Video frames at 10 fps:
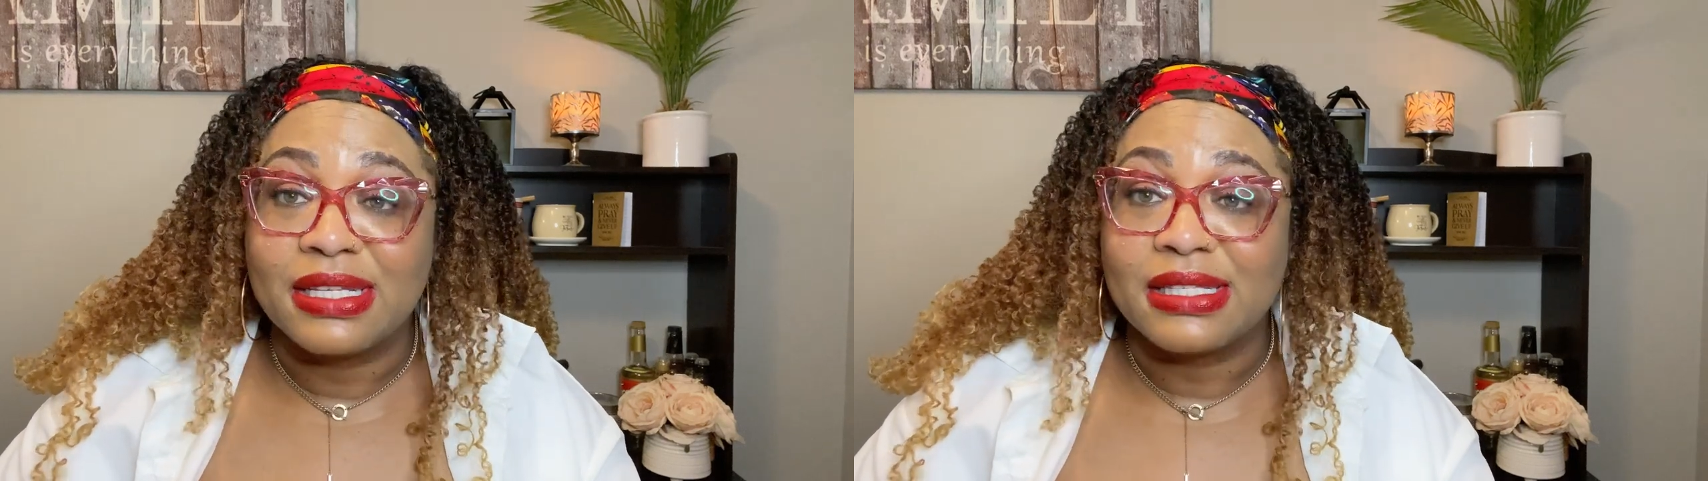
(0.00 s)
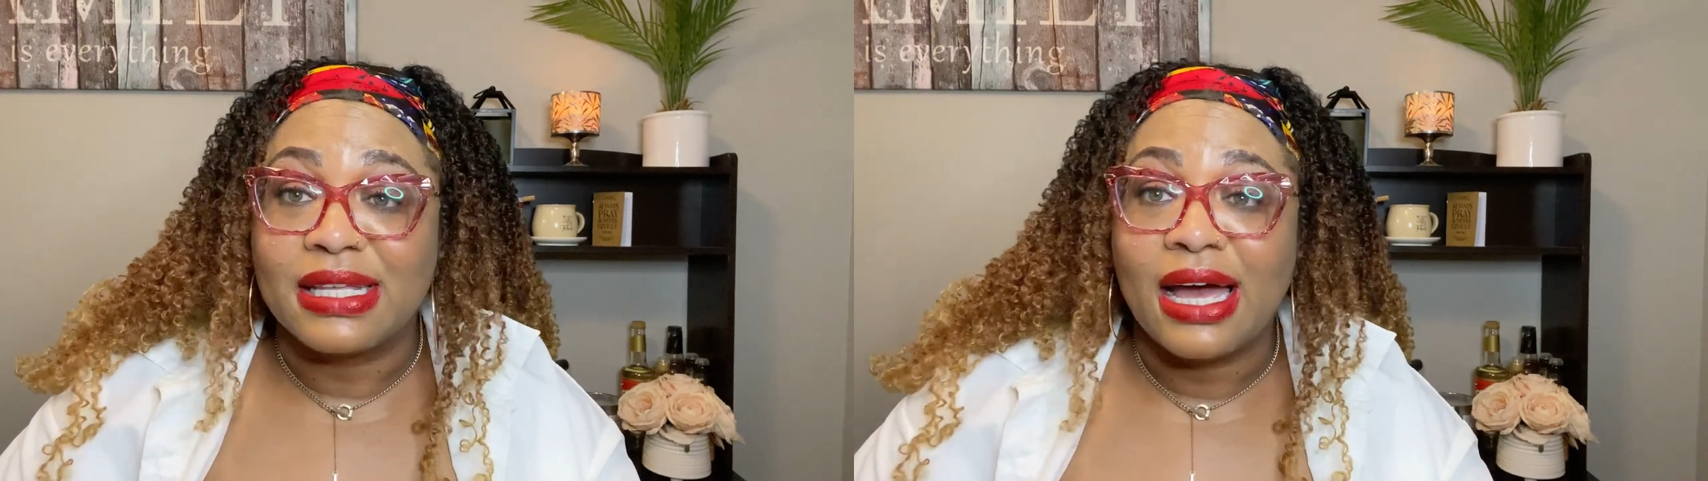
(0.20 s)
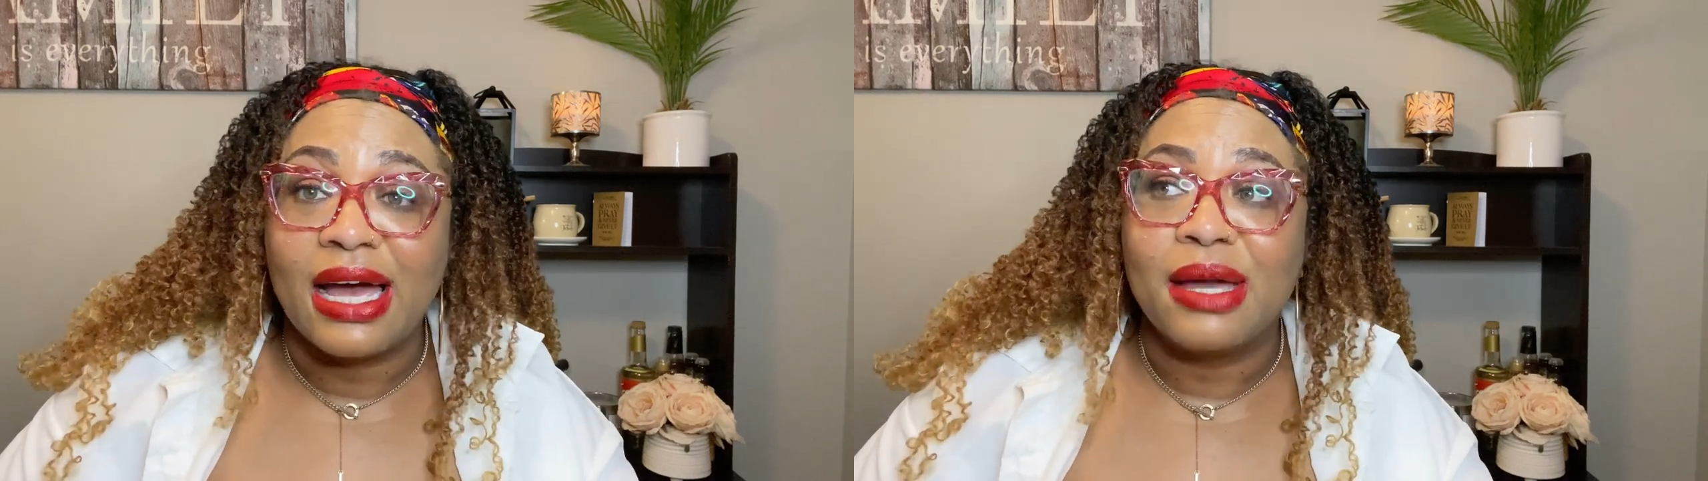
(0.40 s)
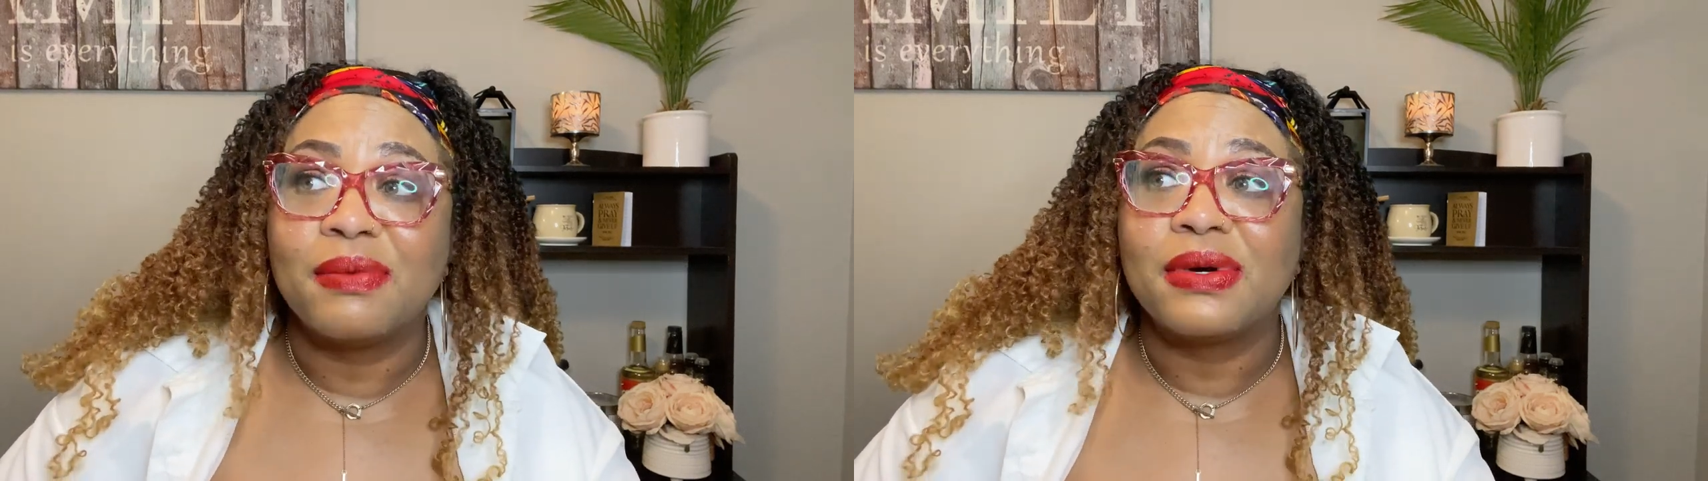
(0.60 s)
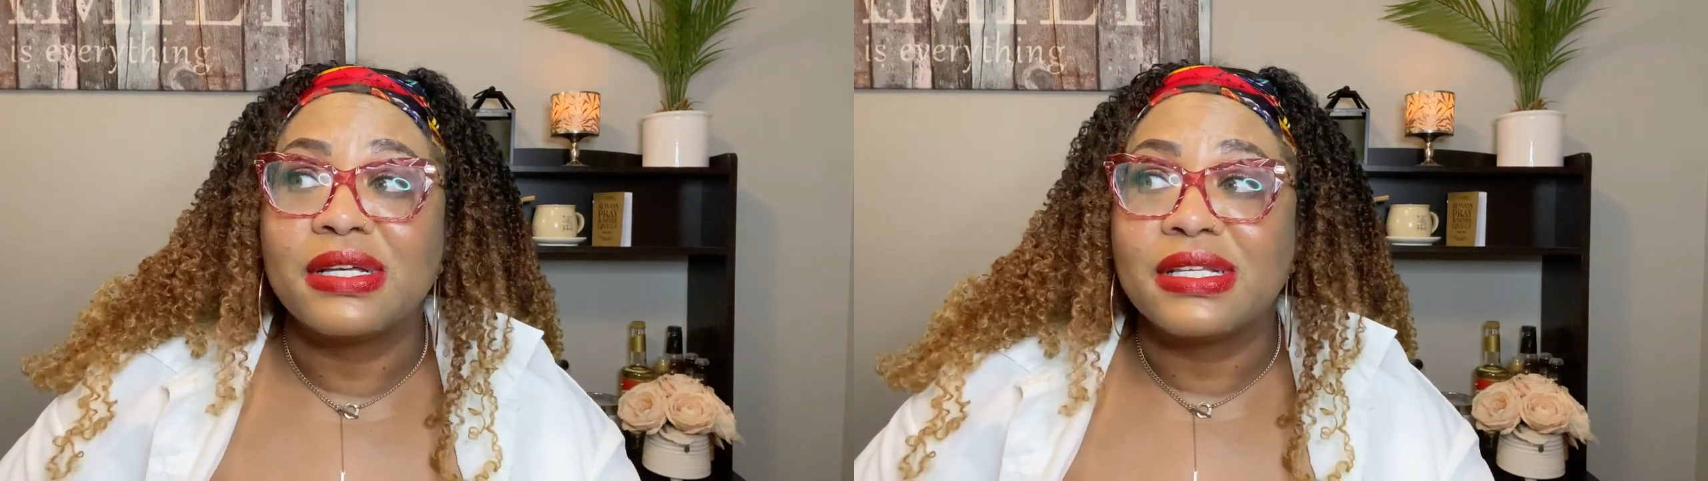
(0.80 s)
since I
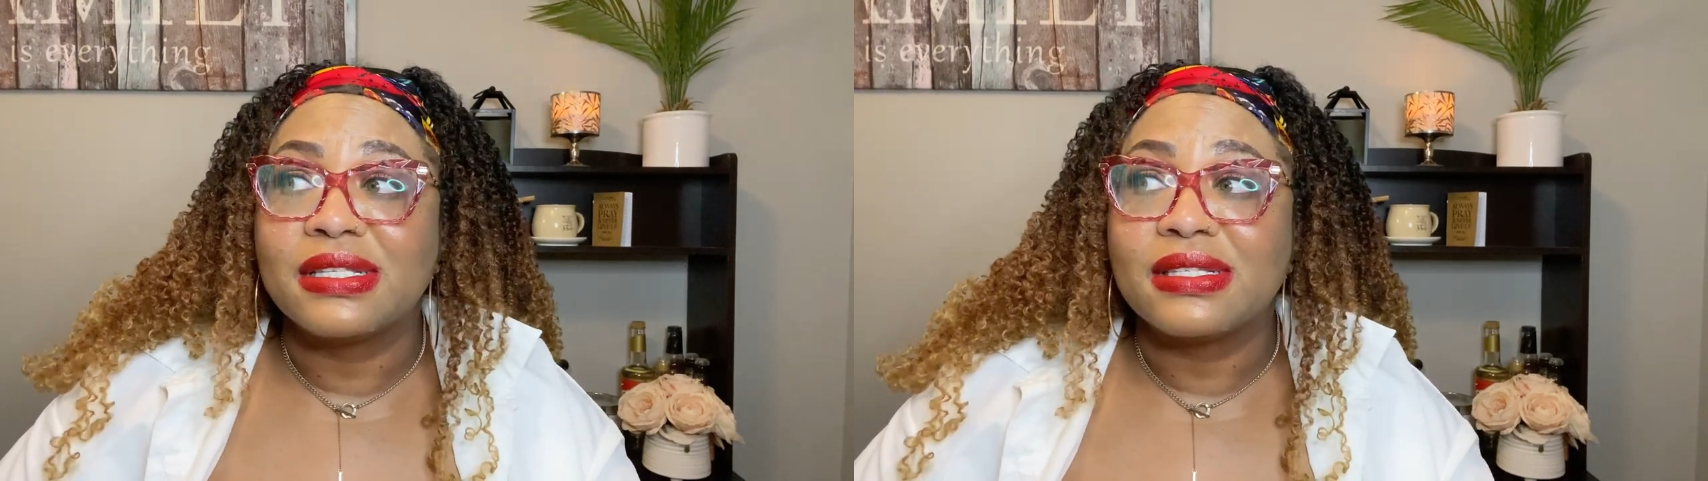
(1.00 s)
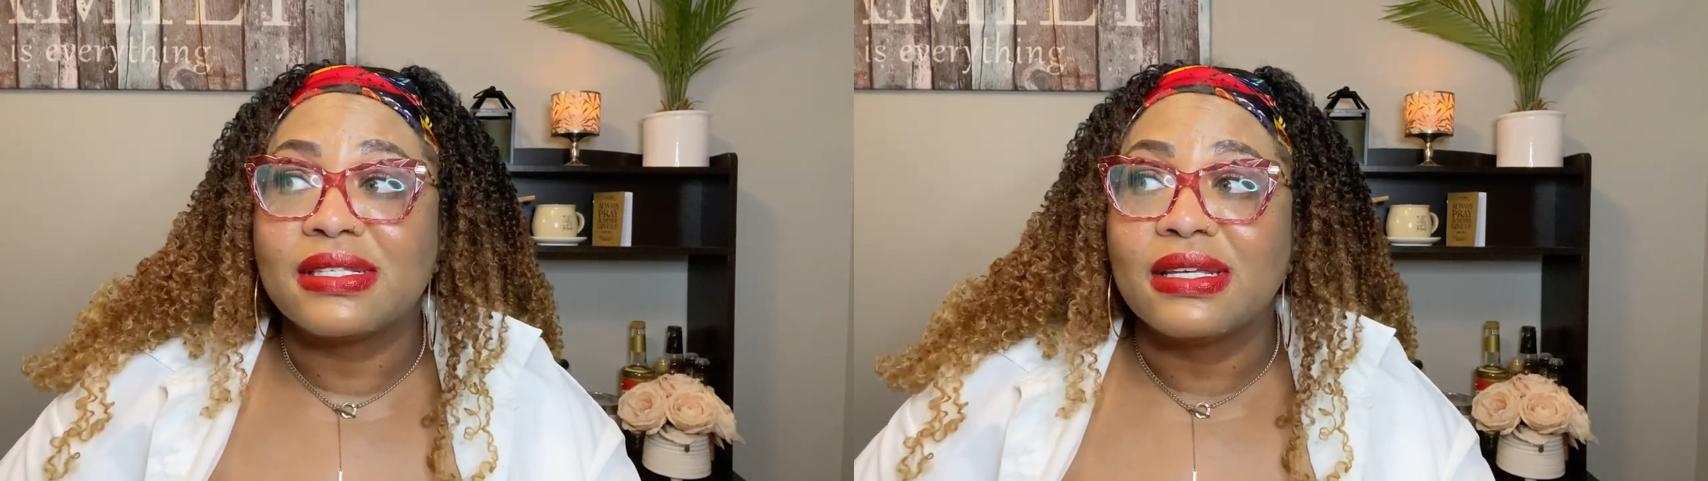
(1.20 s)
was.